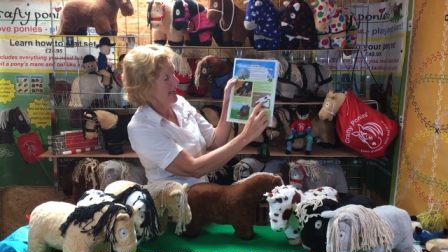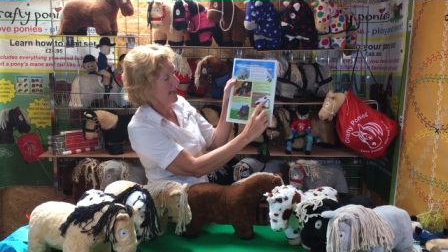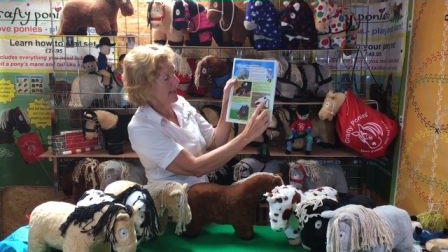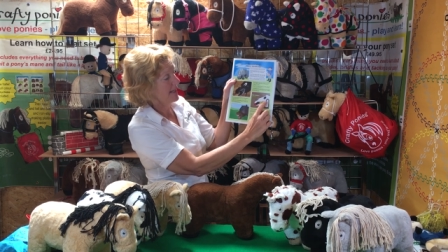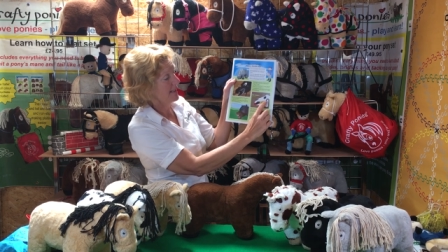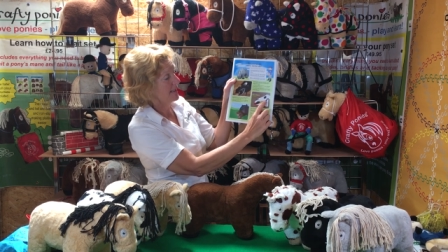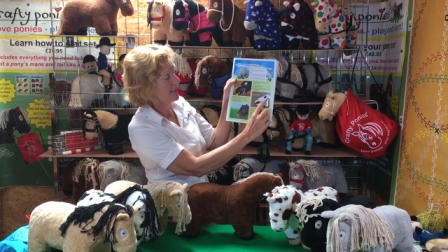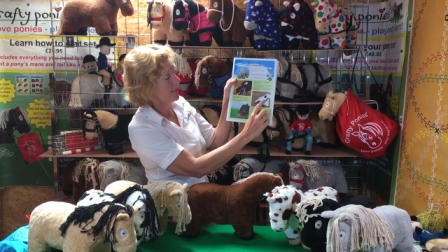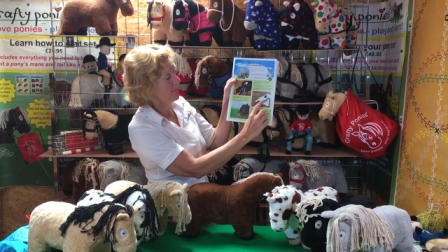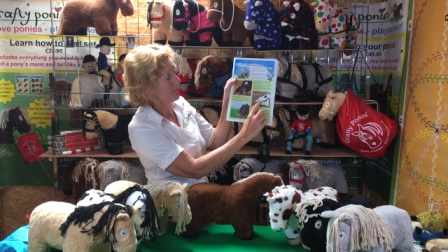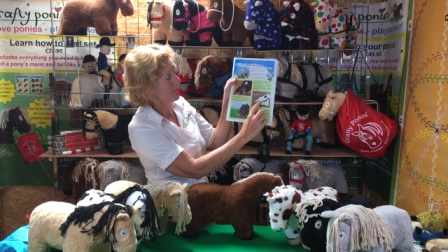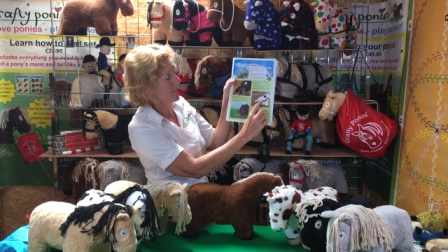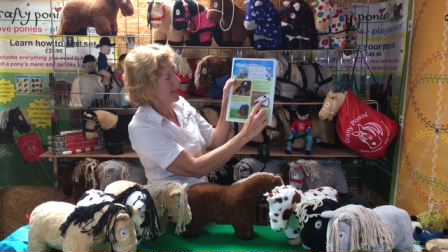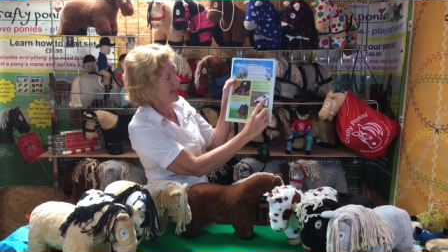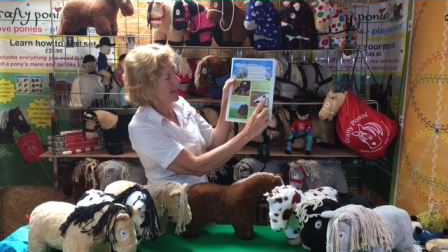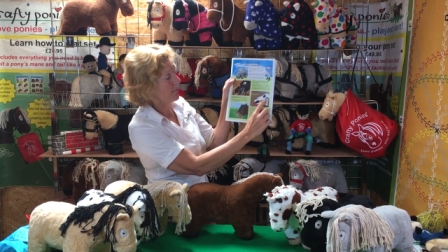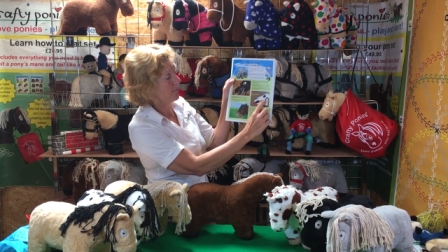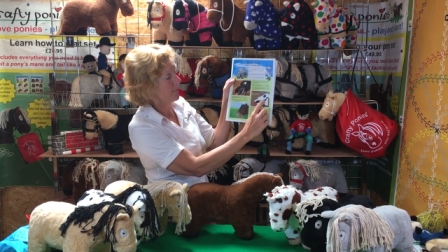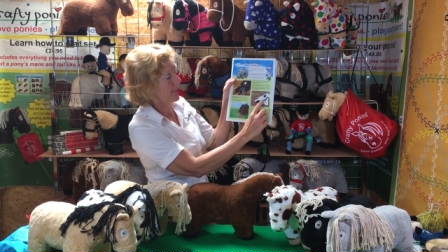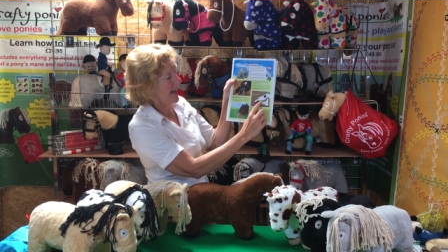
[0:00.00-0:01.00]
Here's the
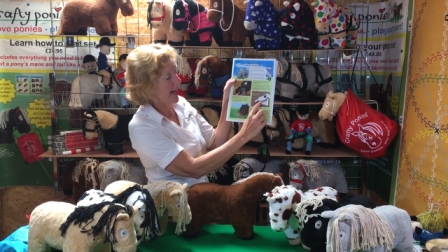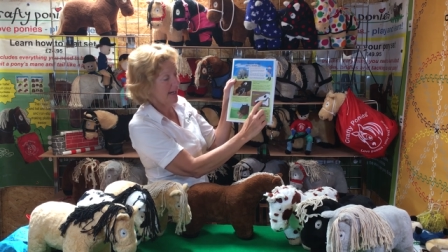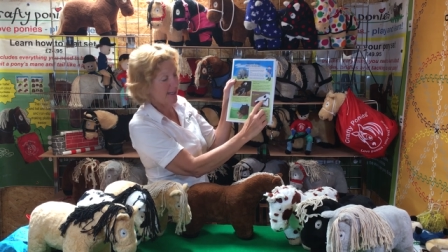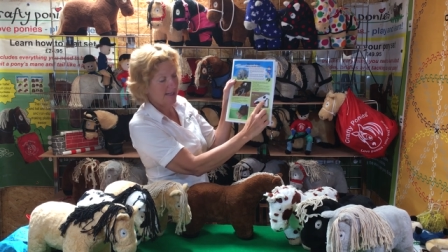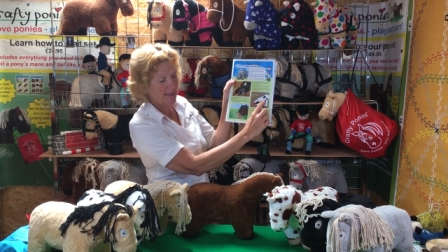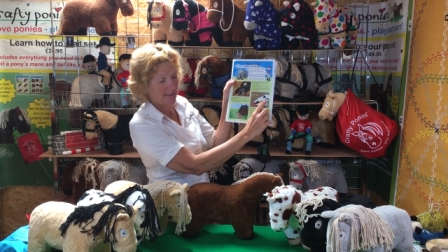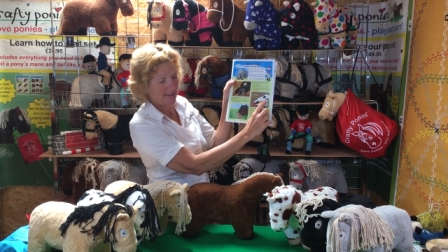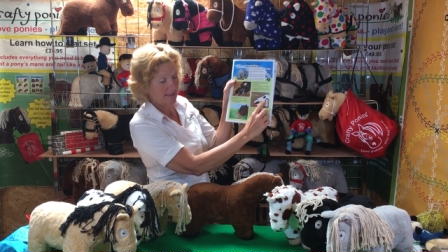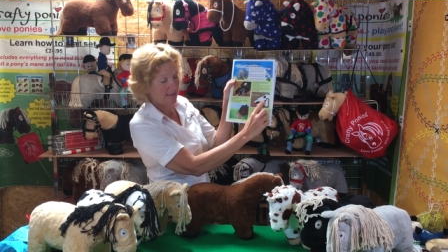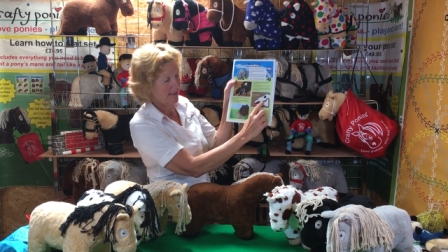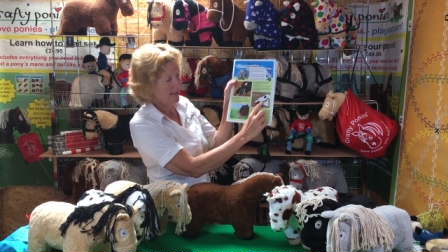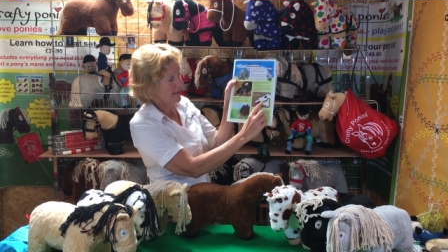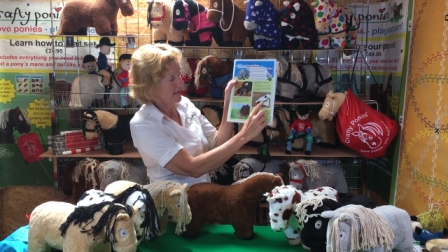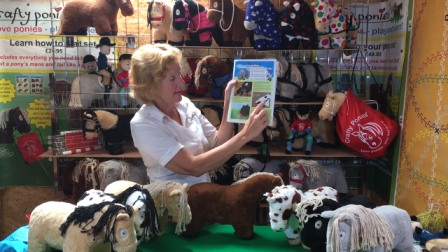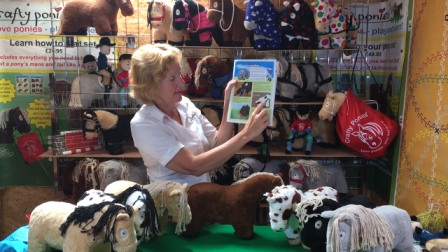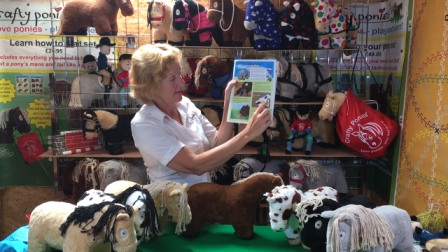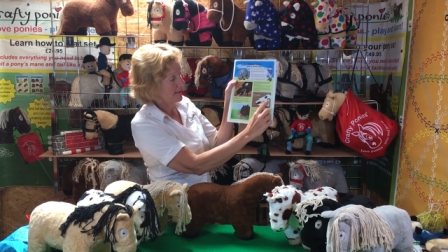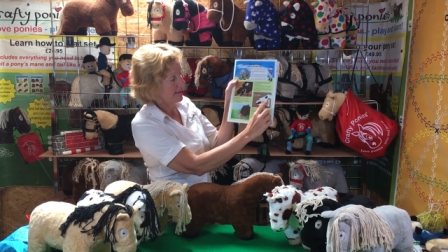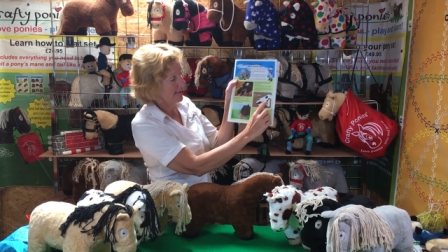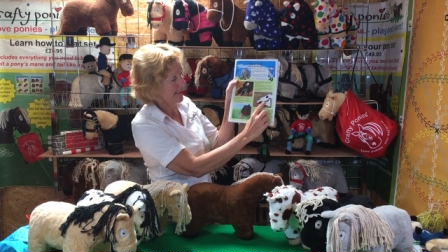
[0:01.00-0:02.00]
big back
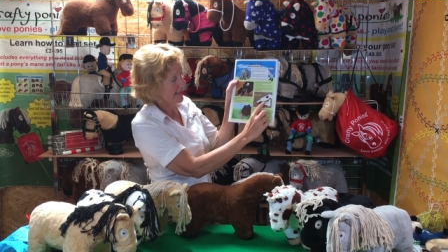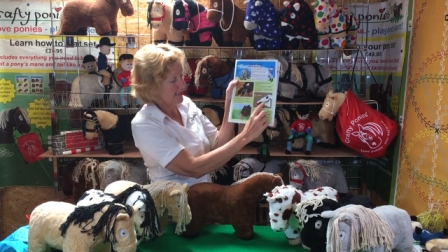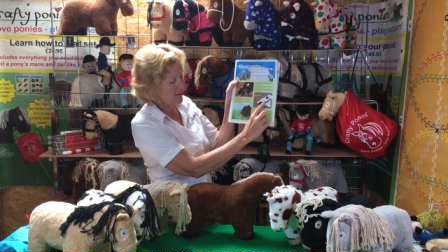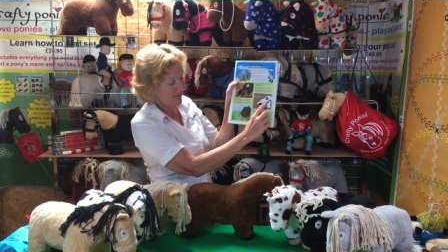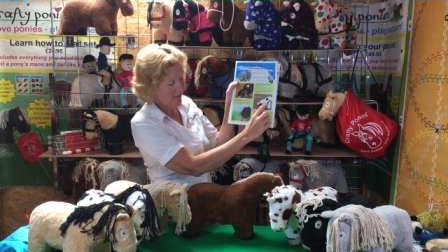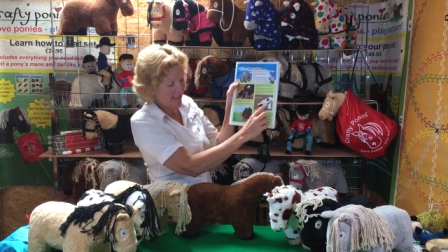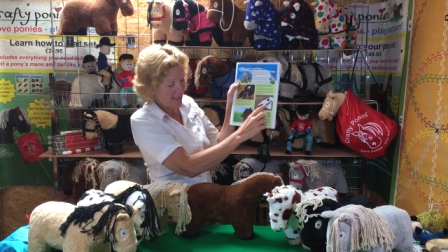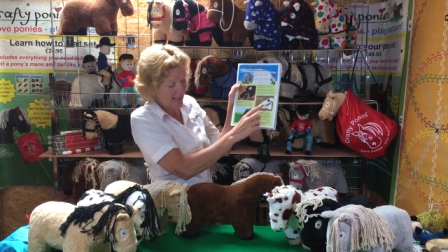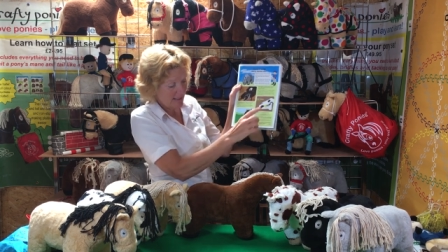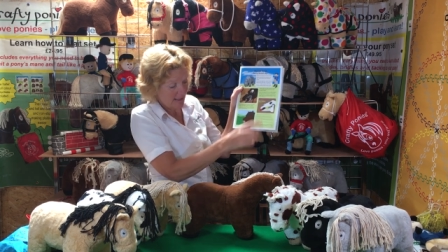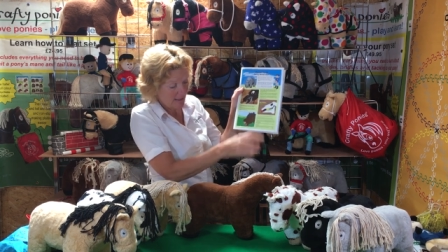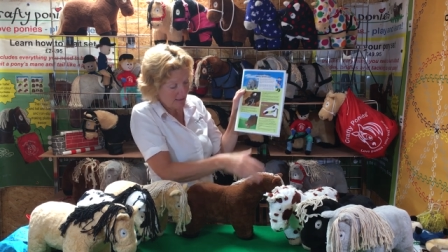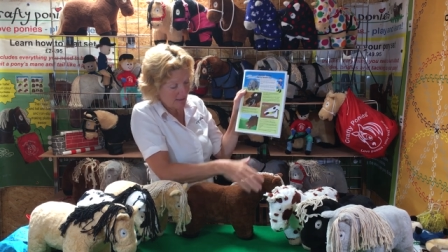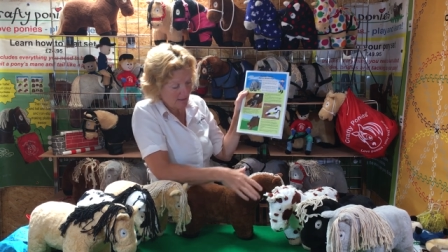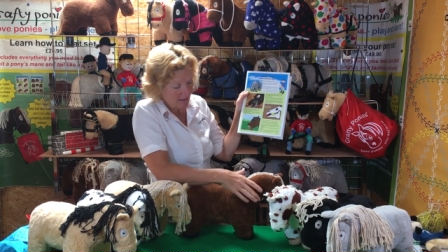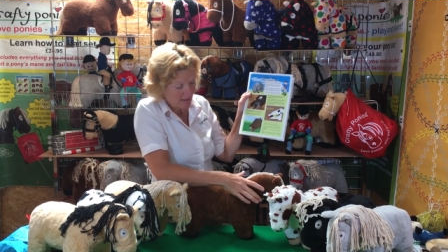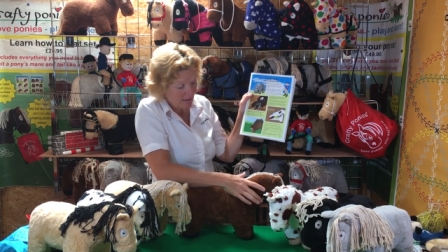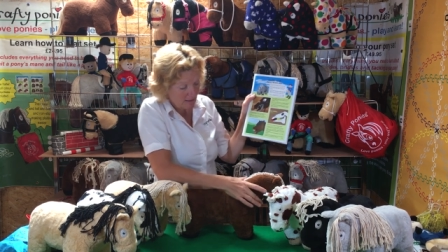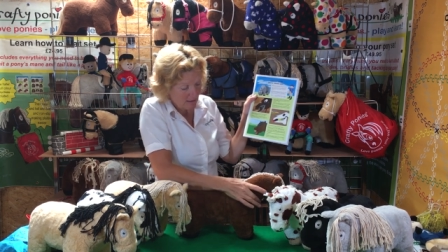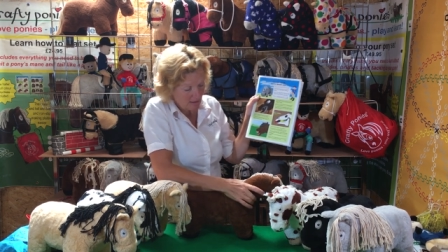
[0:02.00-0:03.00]
teeth here.
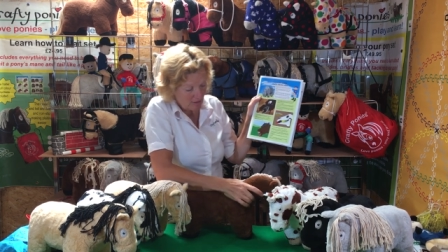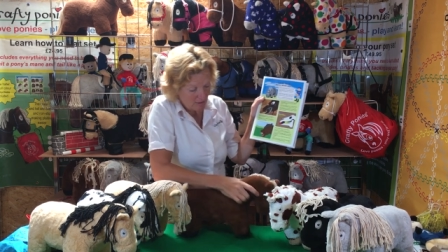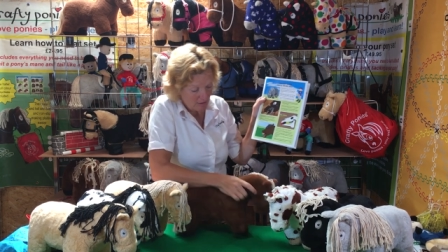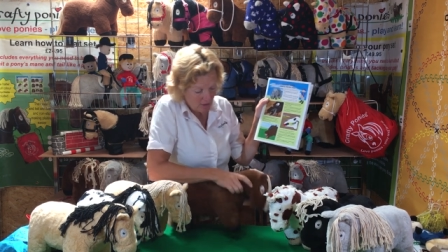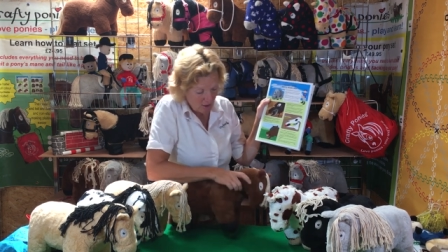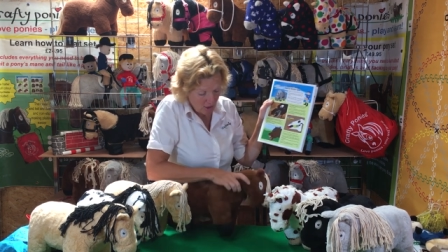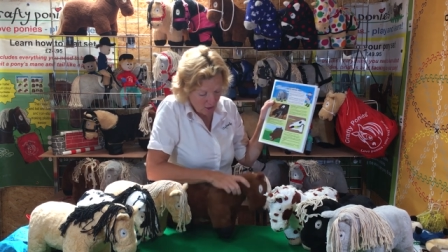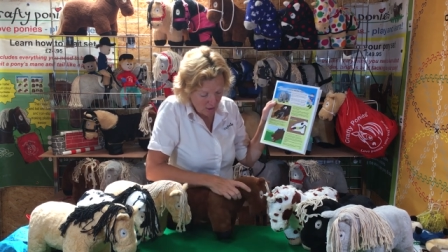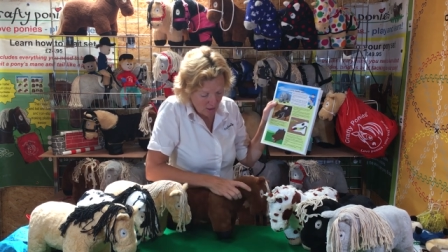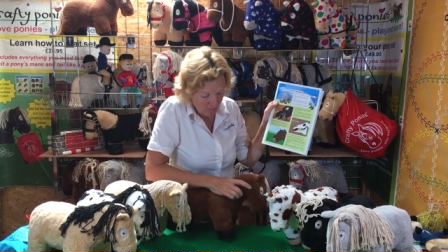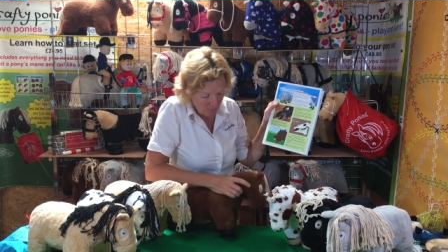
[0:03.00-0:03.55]
So